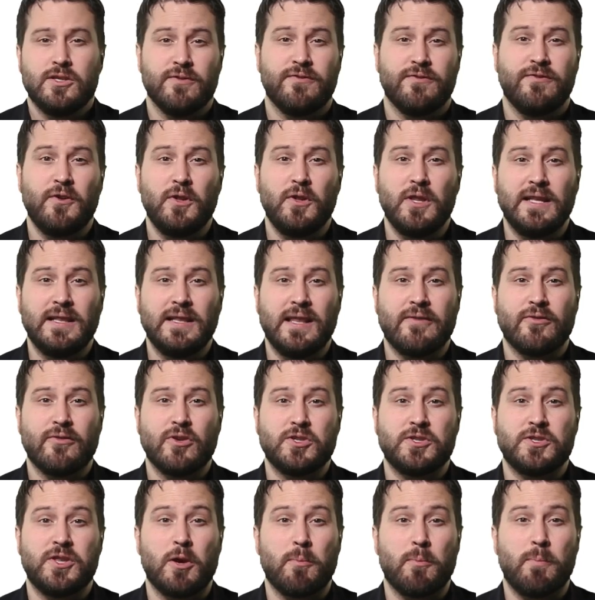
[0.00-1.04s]
To fully
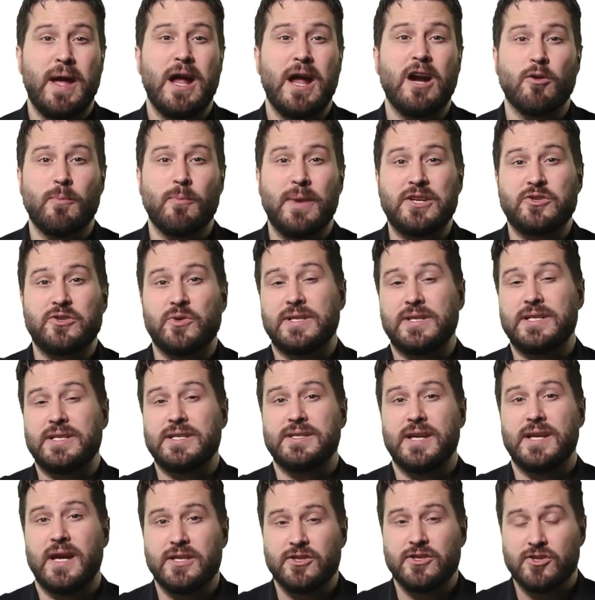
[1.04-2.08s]
leverage their parametric
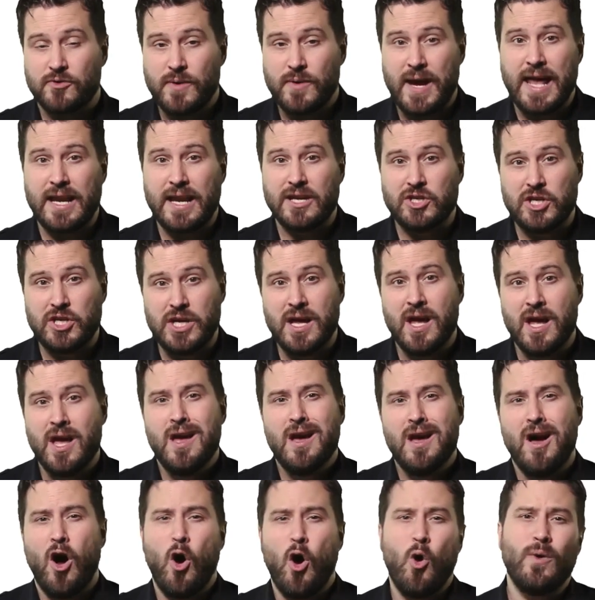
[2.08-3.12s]
design strategy,
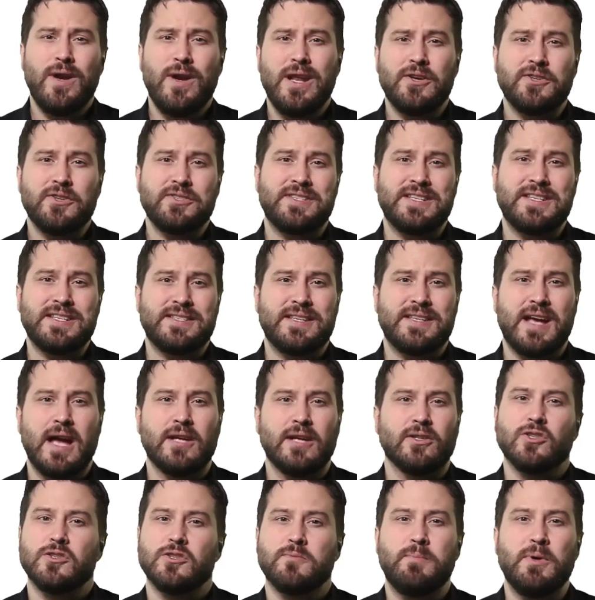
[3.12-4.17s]
ONL's
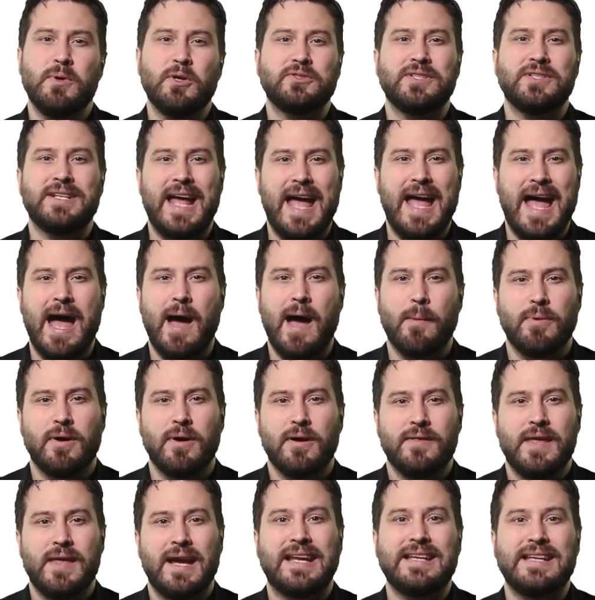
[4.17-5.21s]
designers built an
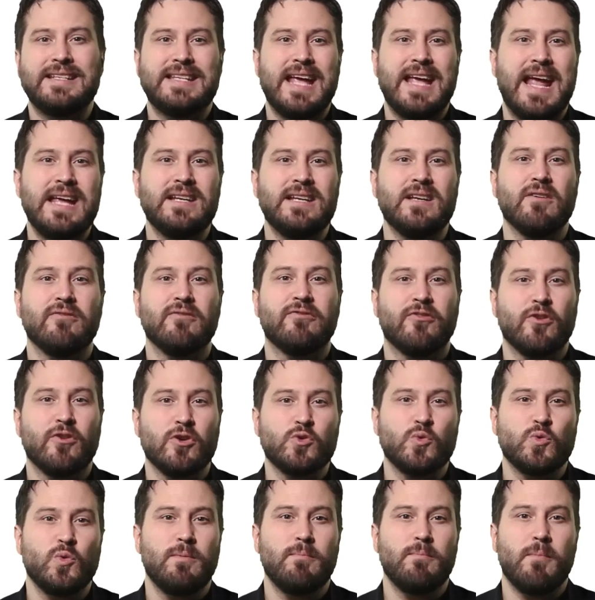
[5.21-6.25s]
app that contained a
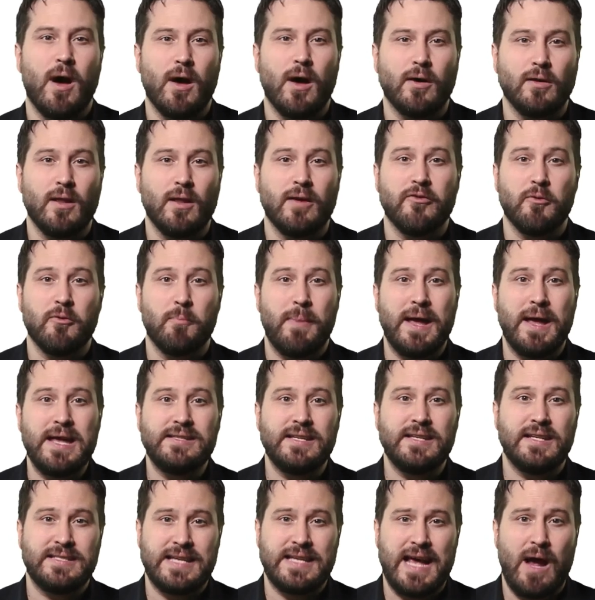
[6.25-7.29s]
virtual model of a
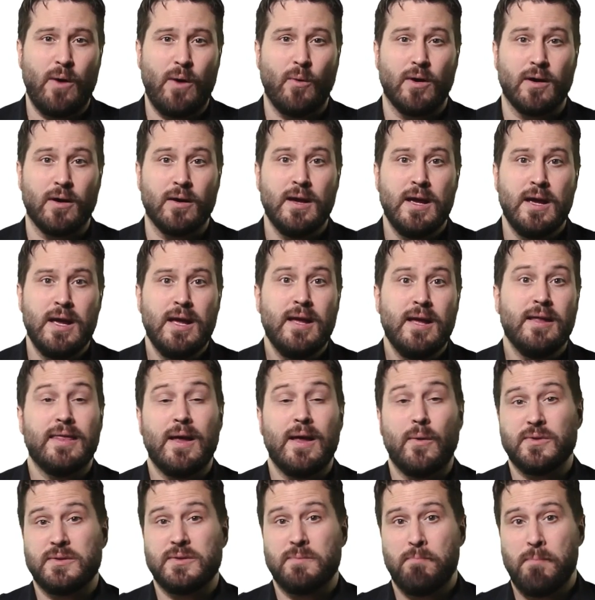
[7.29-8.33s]
basic tower
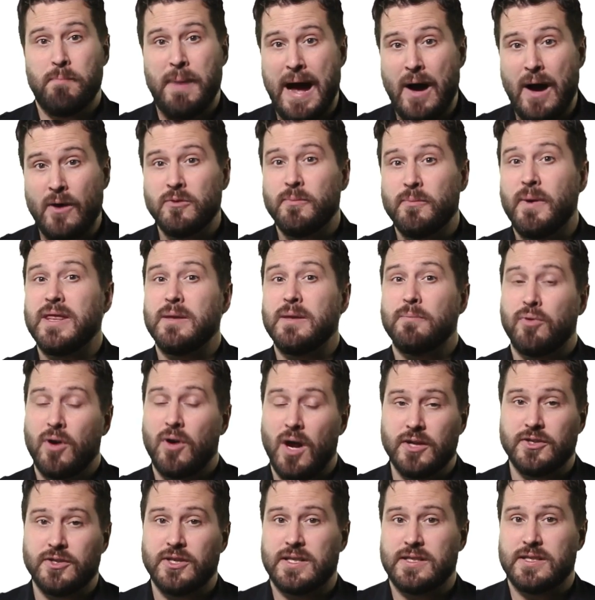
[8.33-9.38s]
that was bound by the
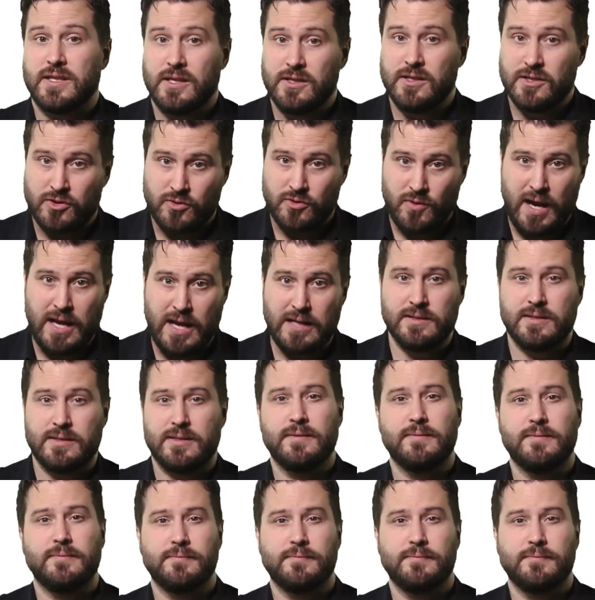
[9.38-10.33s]
project's constraints.